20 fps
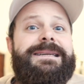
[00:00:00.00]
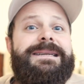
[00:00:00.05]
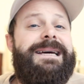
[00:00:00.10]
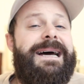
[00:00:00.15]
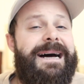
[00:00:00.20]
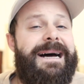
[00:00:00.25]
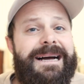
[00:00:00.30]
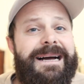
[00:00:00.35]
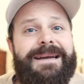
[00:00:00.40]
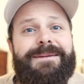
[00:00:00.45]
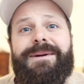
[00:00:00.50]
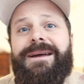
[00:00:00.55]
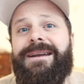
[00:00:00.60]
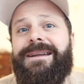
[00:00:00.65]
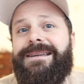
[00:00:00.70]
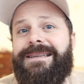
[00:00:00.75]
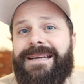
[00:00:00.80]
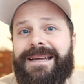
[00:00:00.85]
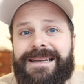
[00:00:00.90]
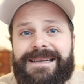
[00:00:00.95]
time and
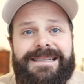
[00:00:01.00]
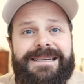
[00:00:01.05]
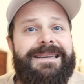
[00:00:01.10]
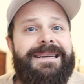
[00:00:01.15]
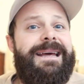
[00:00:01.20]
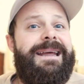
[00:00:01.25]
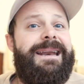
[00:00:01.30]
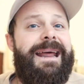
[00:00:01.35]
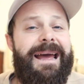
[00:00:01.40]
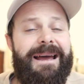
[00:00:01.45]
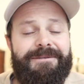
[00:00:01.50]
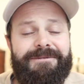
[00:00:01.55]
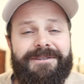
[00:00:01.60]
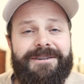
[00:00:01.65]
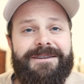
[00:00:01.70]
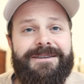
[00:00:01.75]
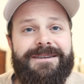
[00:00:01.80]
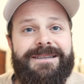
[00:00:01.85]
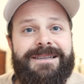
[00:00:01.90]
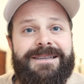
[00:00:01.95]
attention and
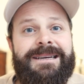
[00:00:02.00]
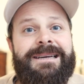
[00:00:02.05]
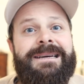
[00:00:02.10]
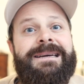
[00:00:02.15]
effort